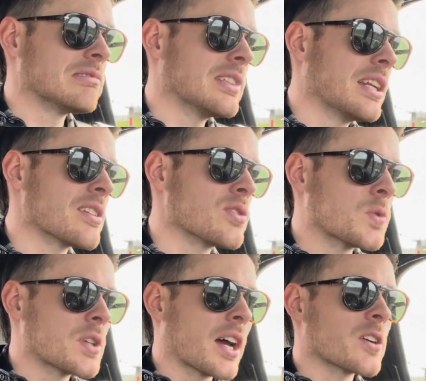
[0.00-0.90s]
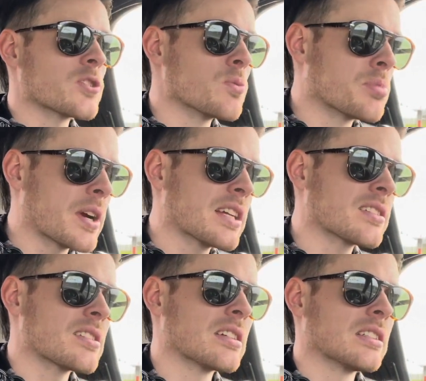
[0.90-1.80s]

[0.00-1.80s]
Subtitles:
It has new tires, new brakes,